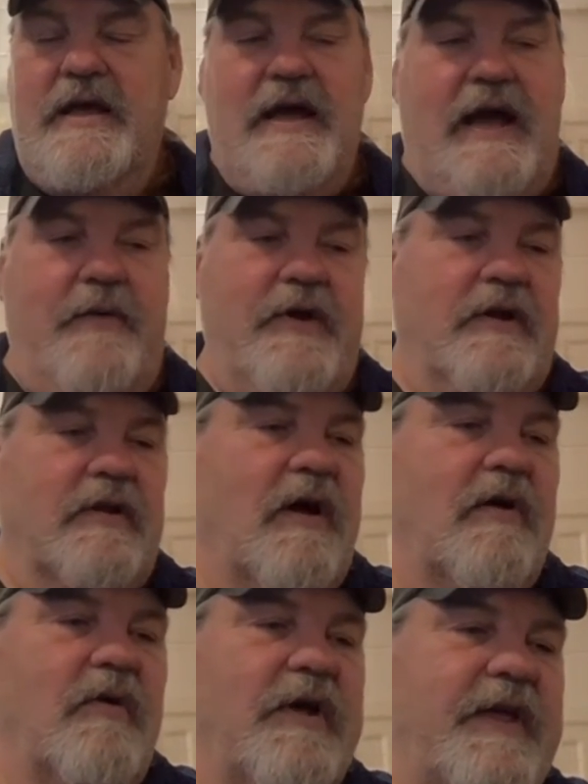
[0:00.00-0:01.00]
I went
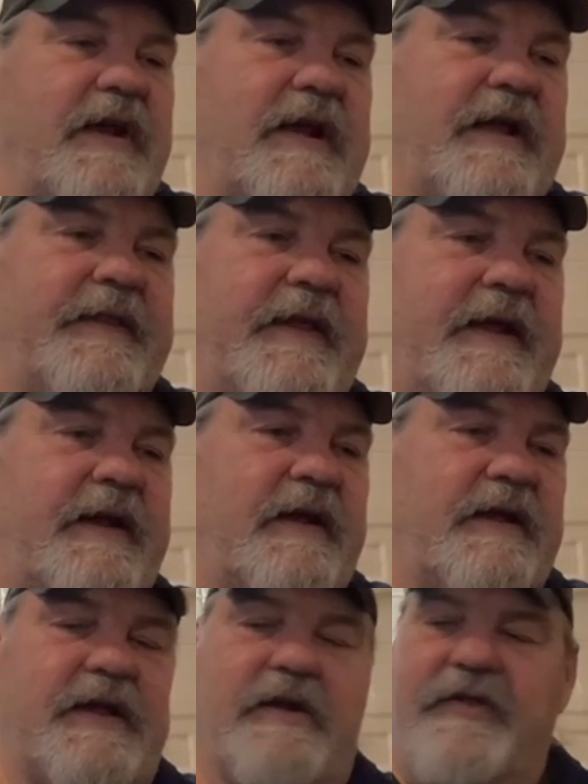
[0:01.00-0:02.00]
along with it, and then uh,
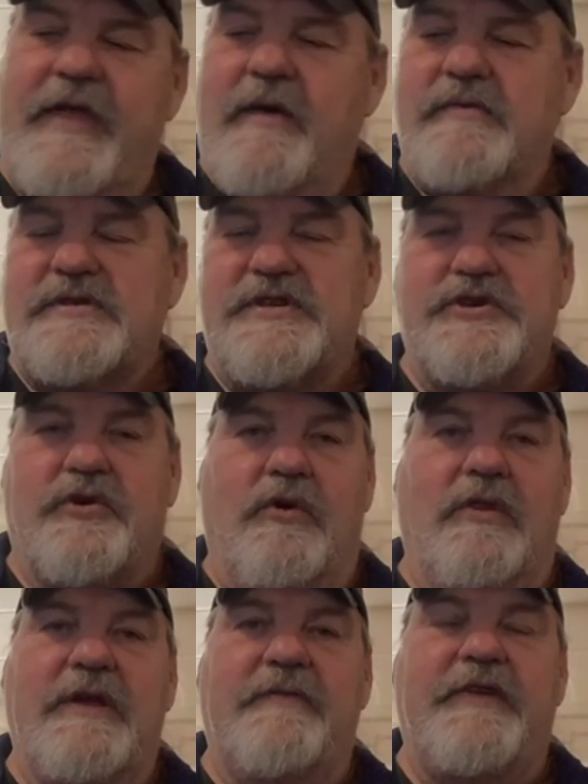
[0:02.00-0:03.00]
you know that was a
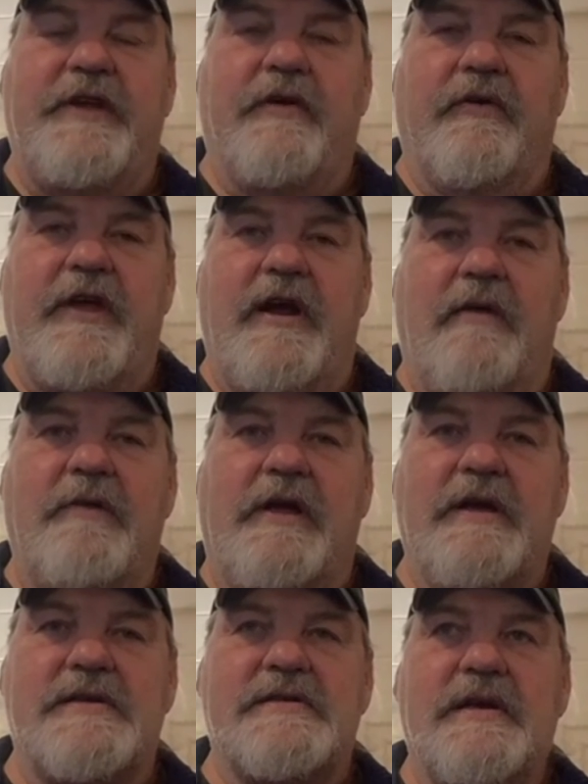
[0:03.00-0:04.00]
short-lived deal there
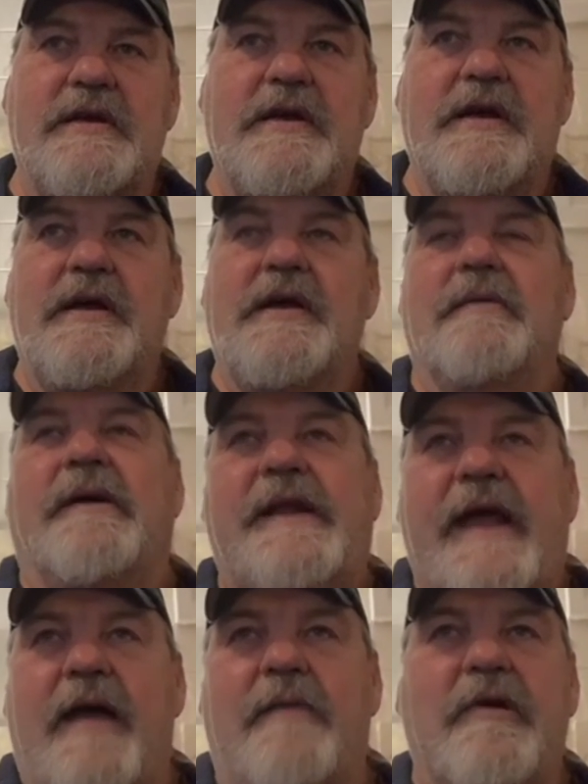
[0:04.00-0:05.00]
because my
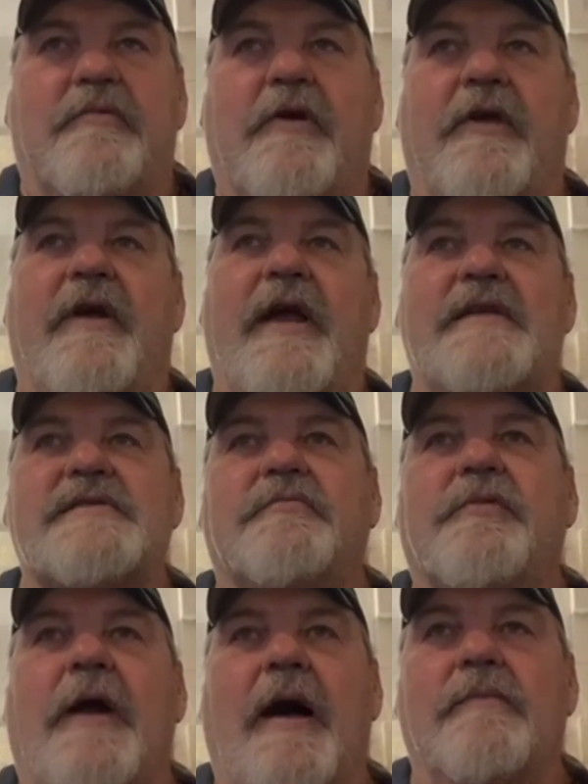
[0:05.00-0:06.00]
dad and my brother had some
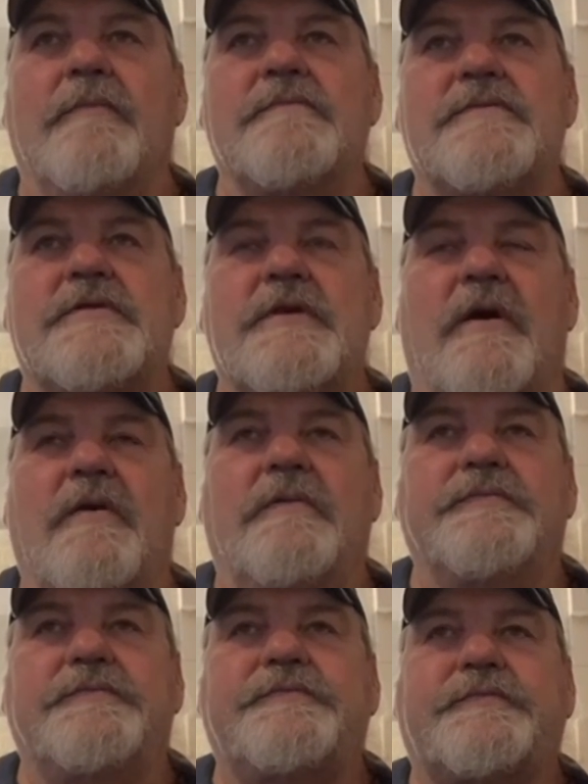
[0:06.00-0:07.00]
problems, so
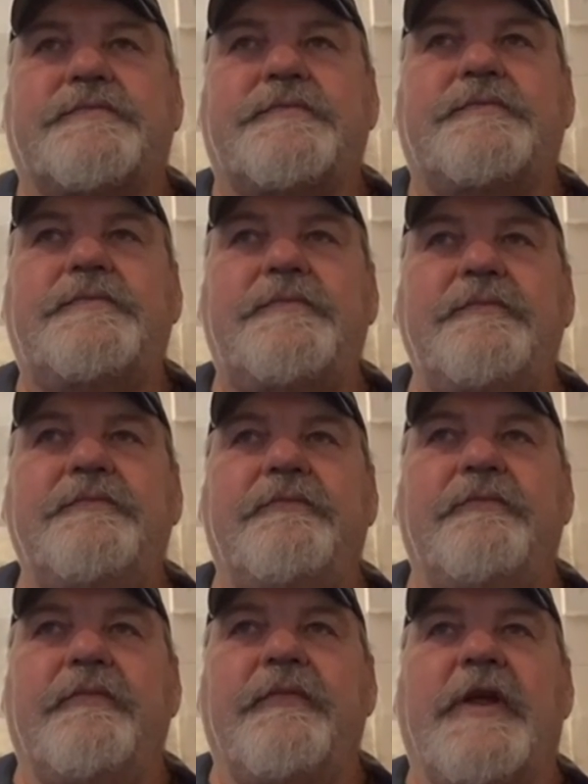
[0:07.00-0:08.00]

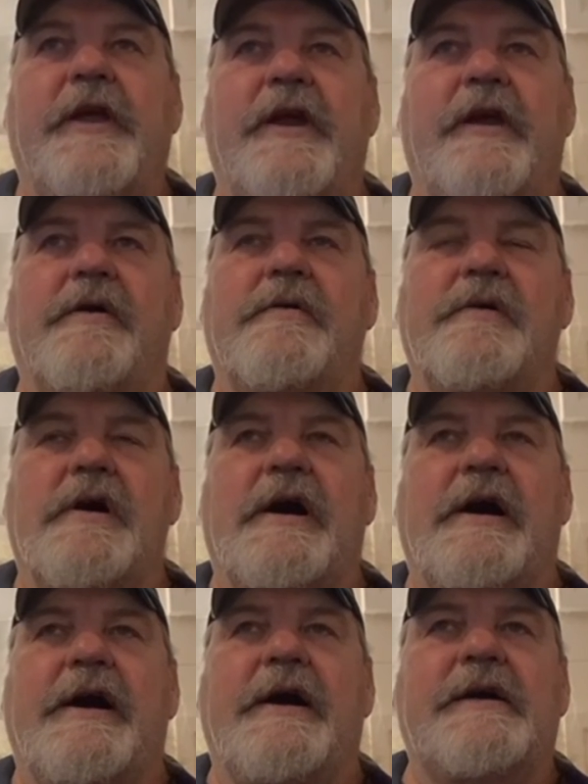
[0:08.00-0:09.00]
you know,
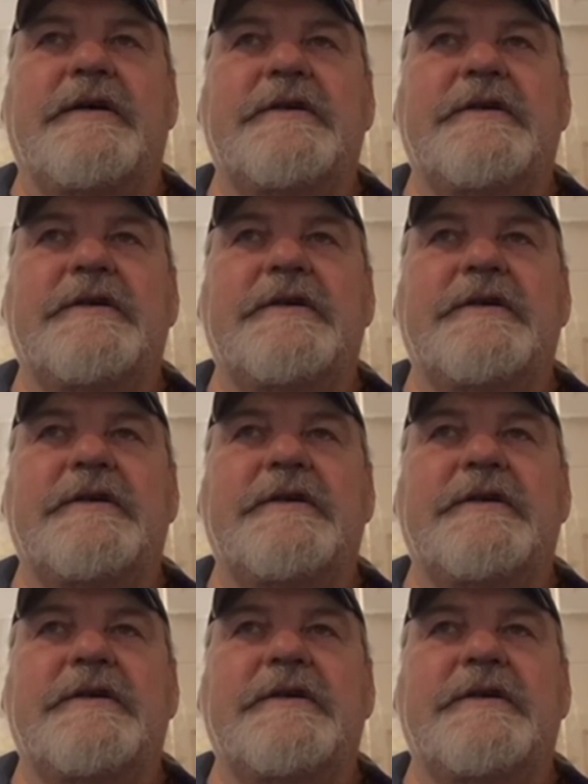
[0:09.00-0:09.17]
uh,